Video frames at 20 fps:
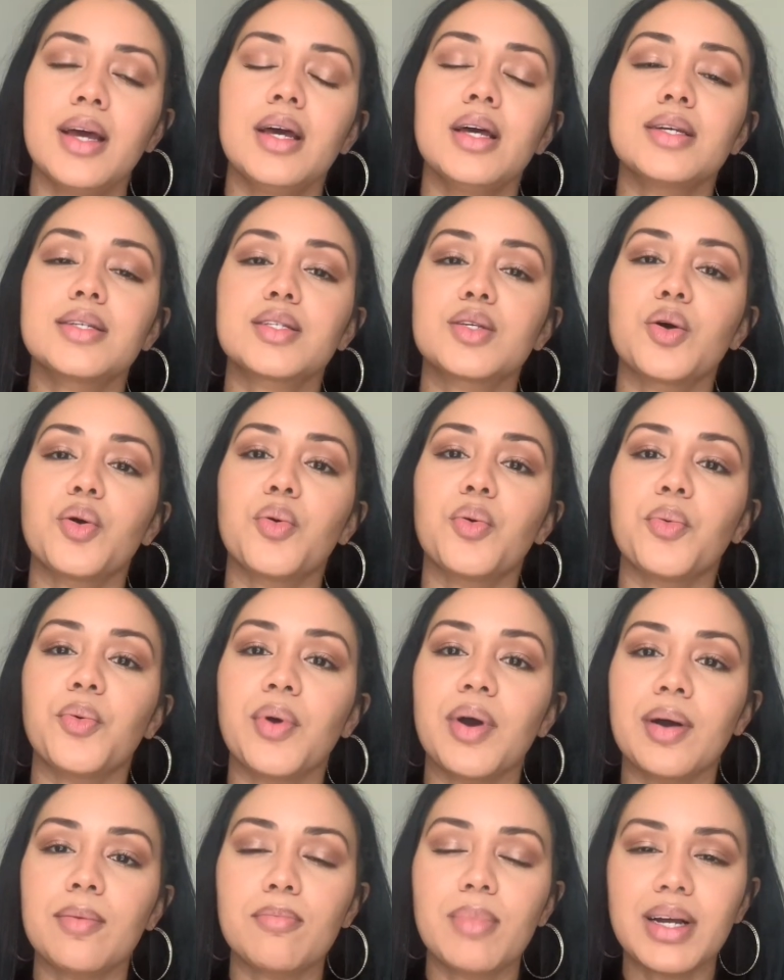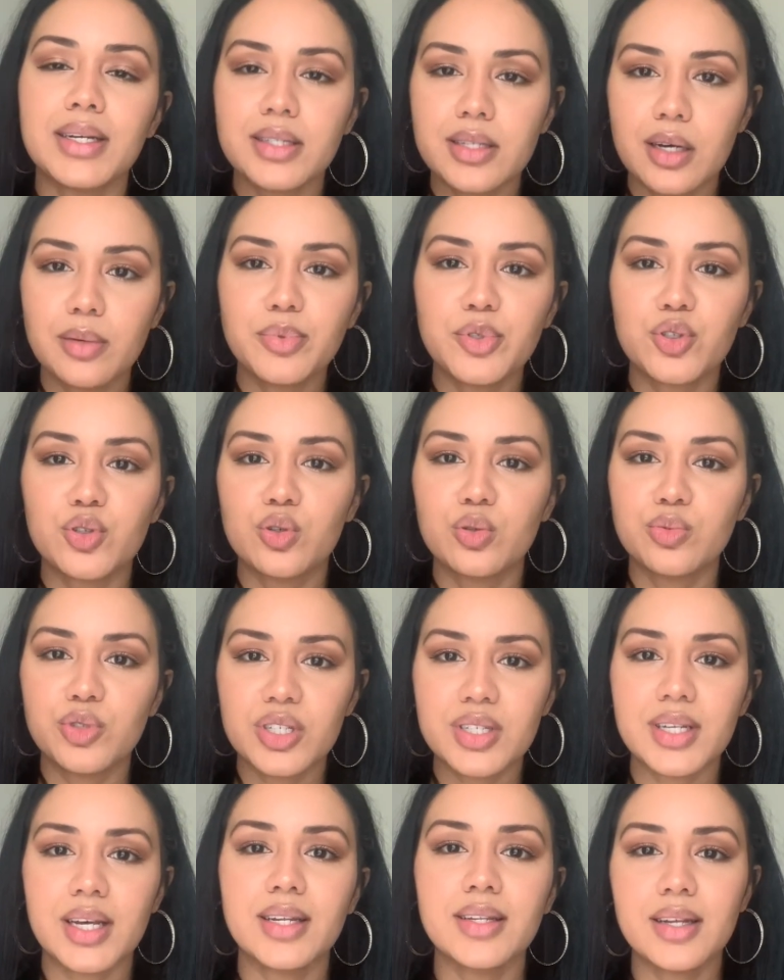So my tub shroom
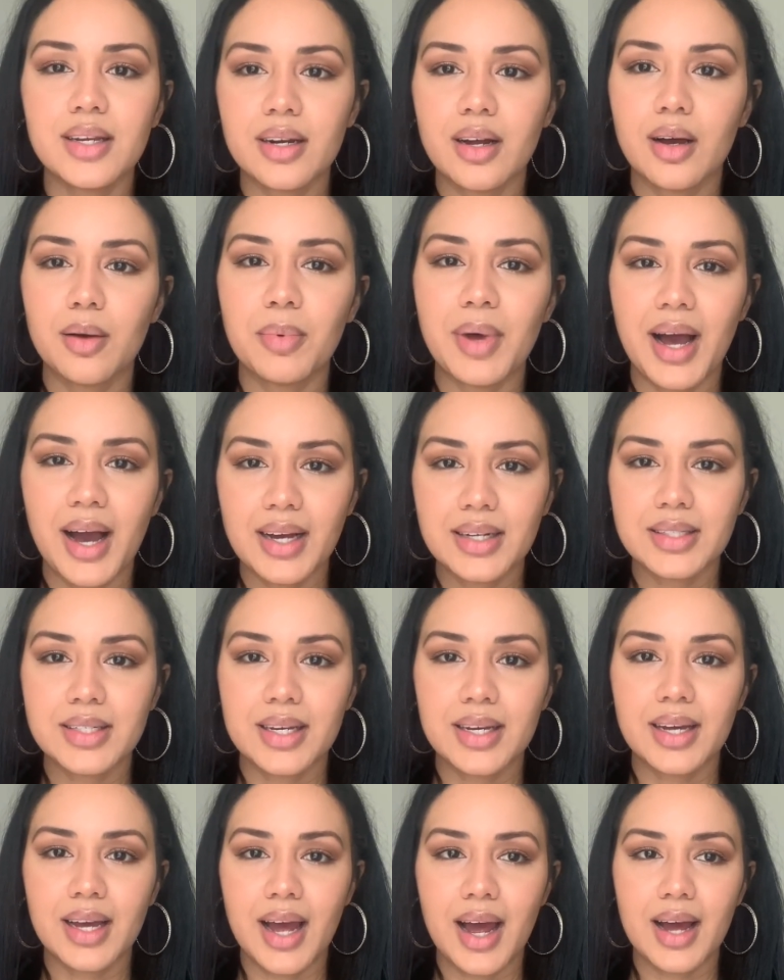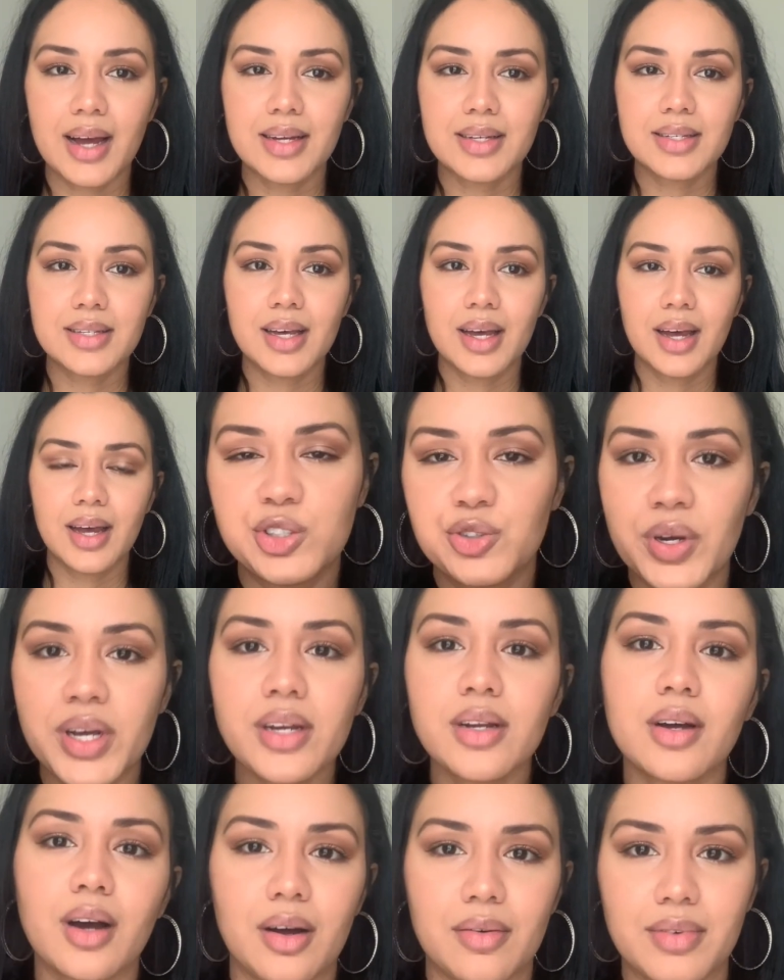just ended up acting as a drain
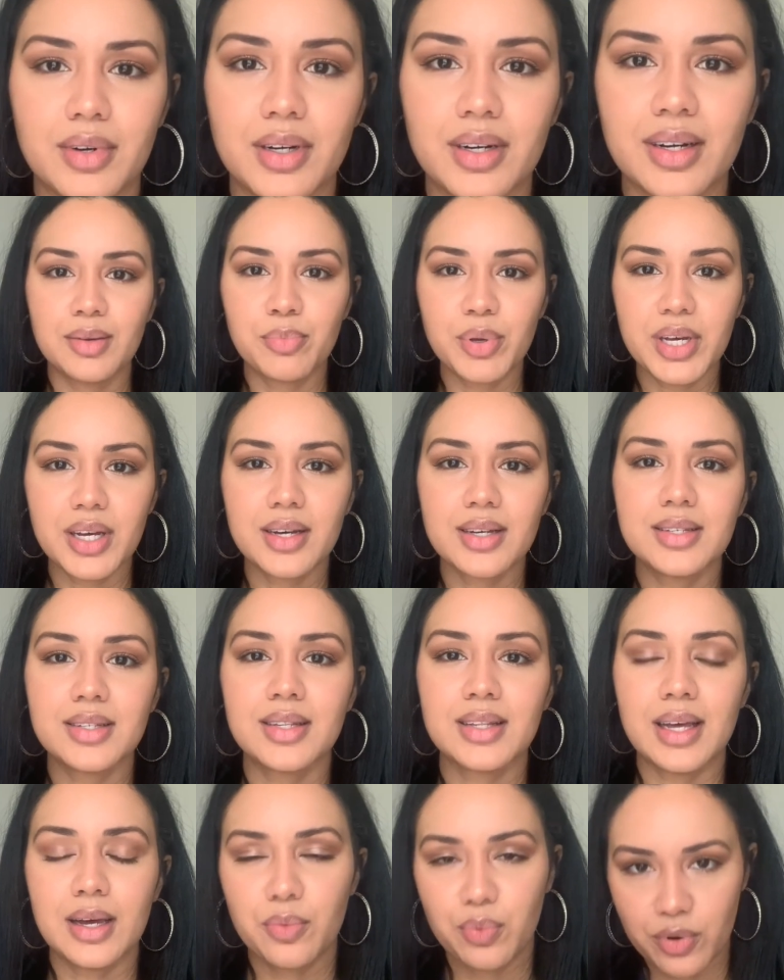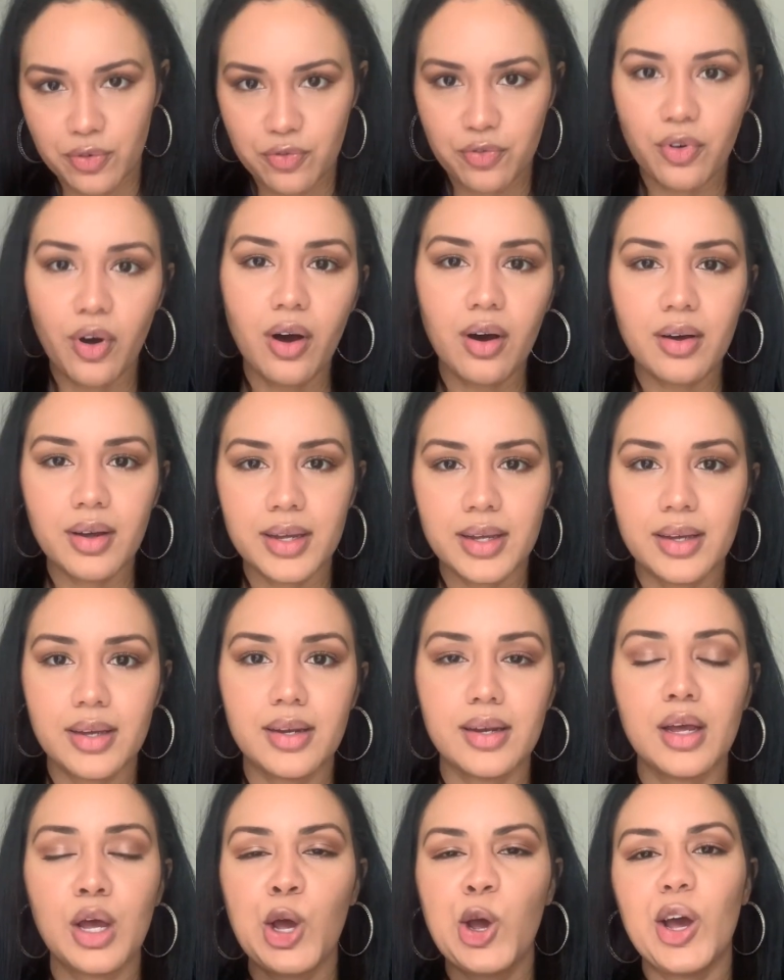cover because it would fall
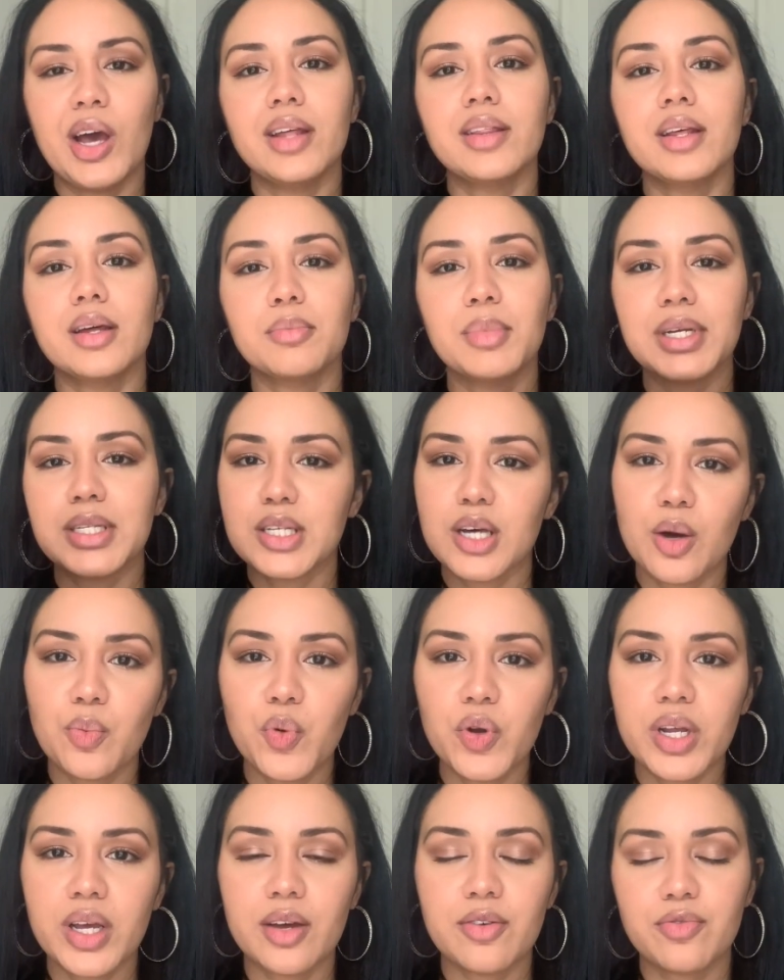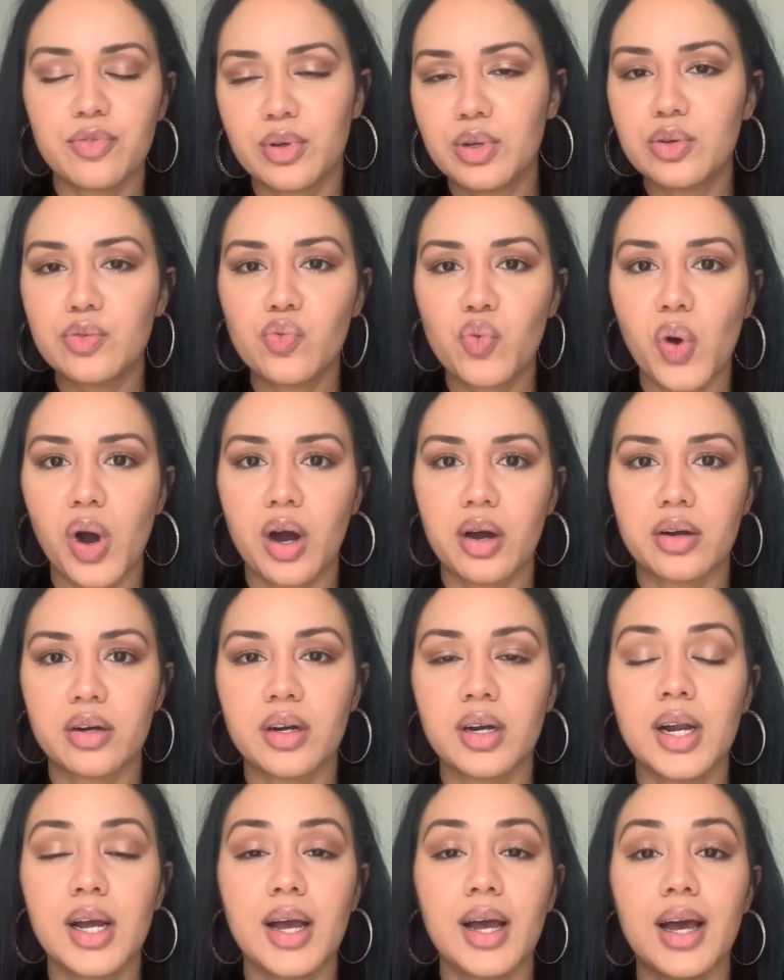in and then my tub would get full of
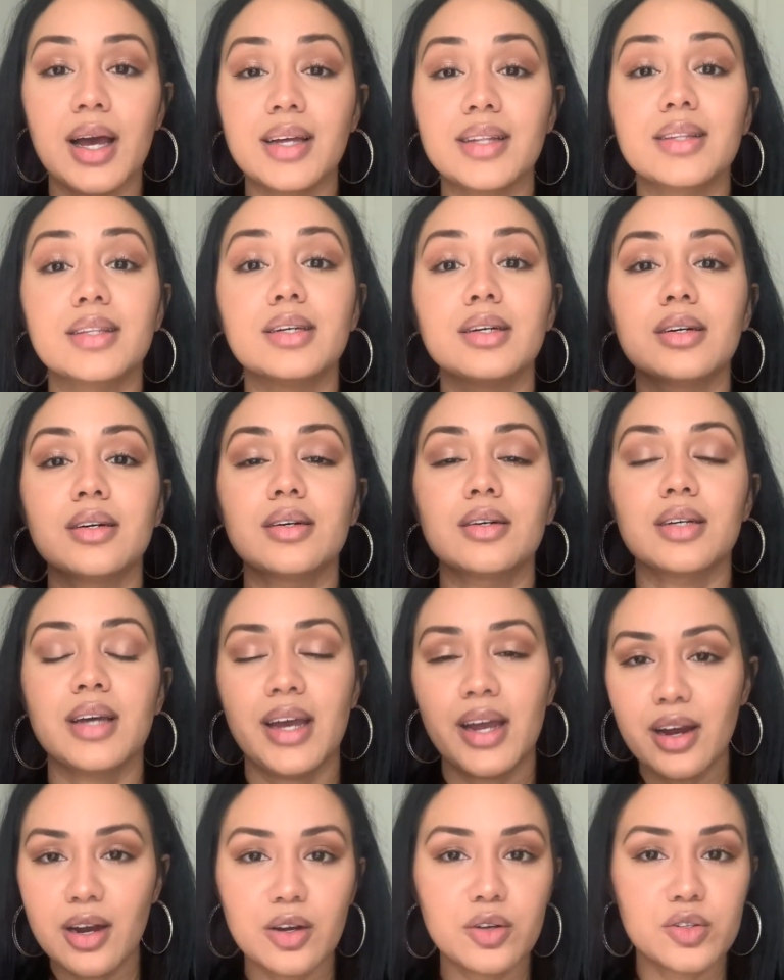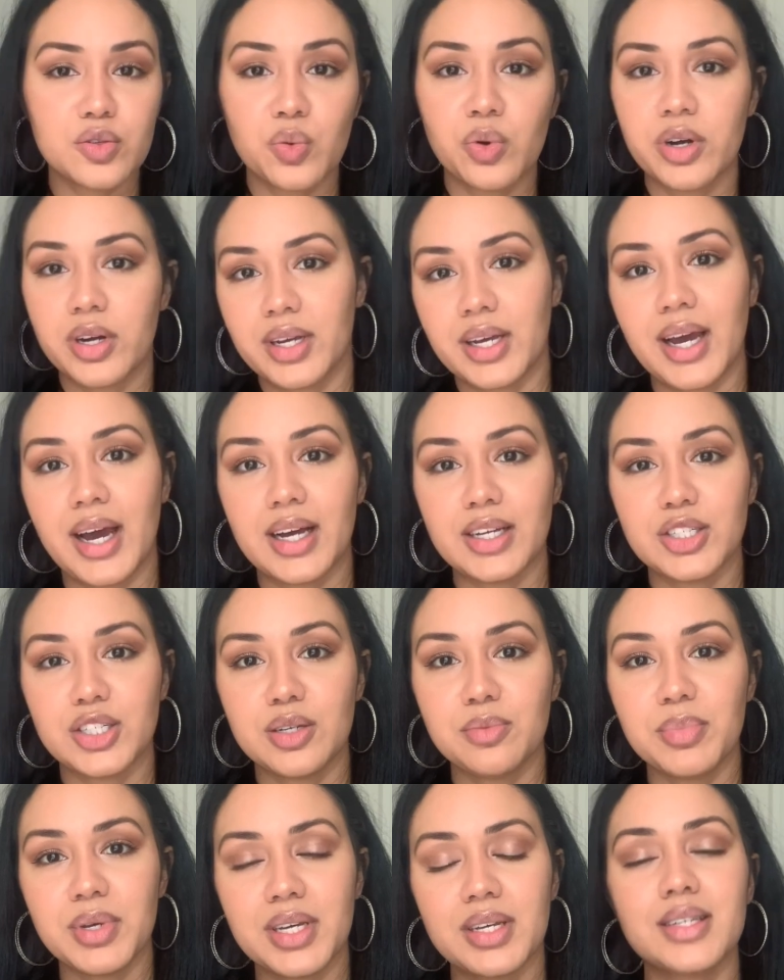water and the hairs weren't
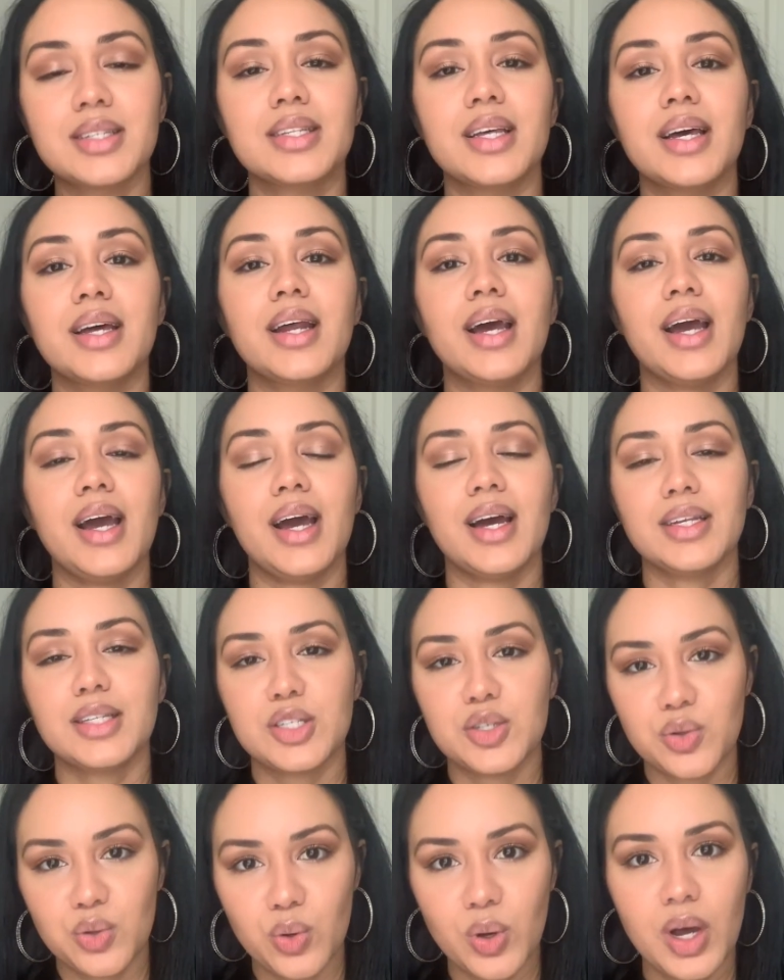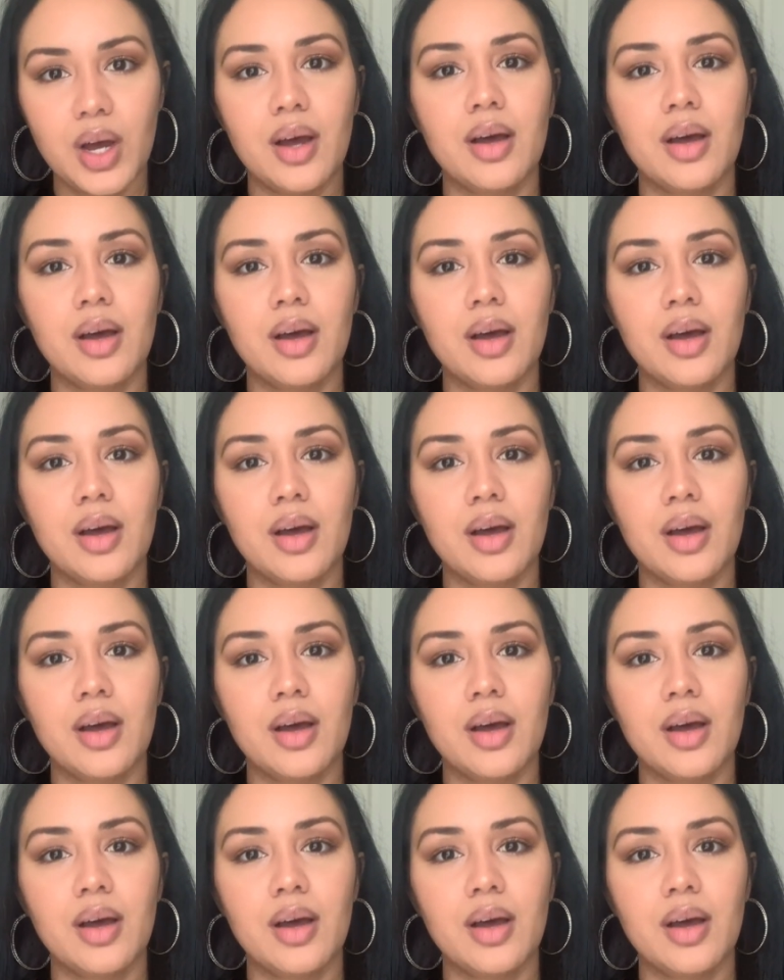catching, because then I had to